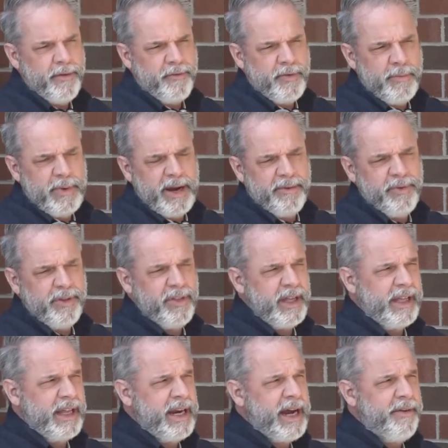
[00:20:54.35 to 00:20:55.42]
From
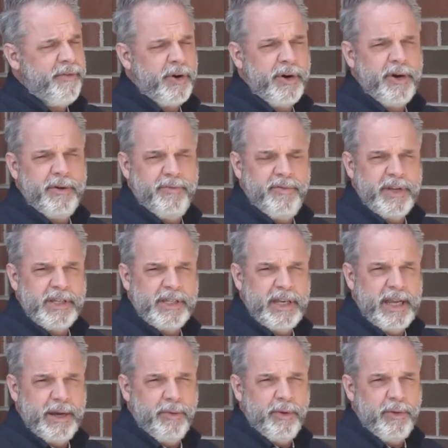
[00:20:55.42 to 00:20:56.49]
everything that I've heard
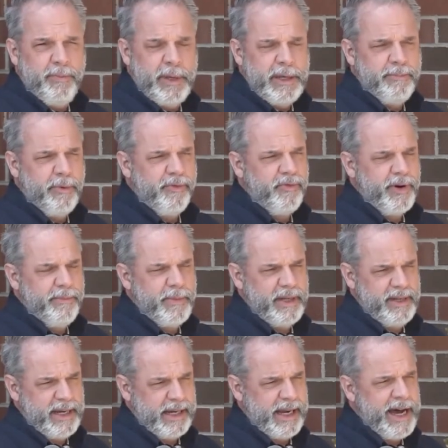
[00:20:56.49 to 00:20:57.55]
visiting with people from the
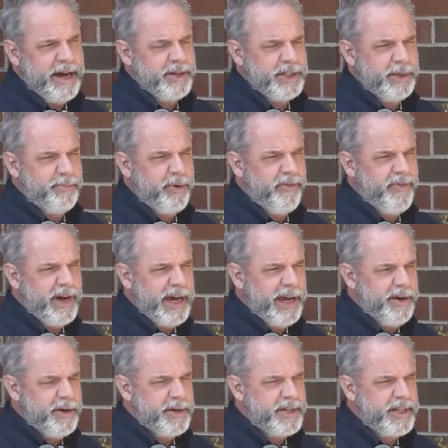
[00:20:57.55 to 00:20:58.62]
technology
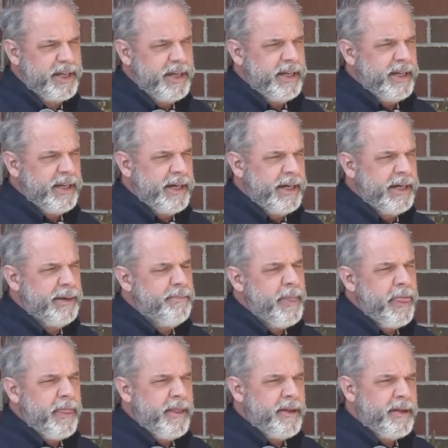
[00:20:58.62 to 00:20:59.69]
providers,
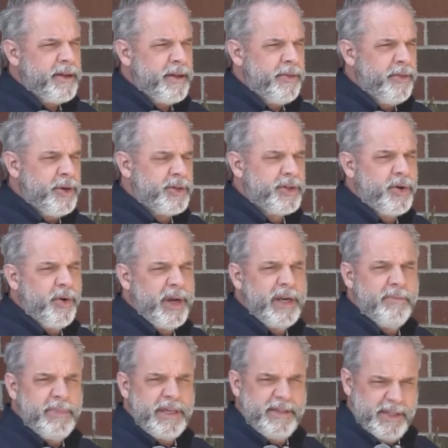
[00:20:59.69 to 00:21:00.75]
there's going
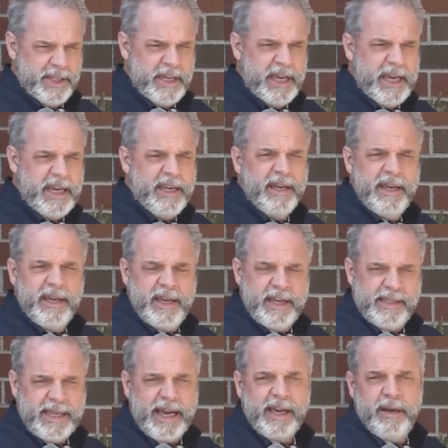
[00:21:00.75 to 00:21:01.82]
to be seed.
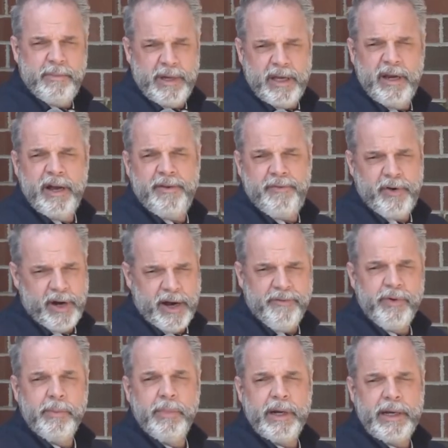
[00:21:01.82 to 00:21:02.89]
It's not going to be enough for
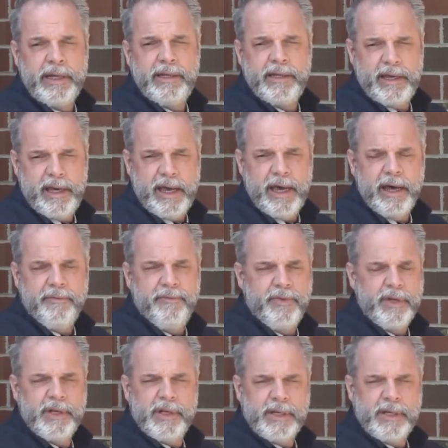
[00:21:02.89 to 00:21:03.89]
everybody to have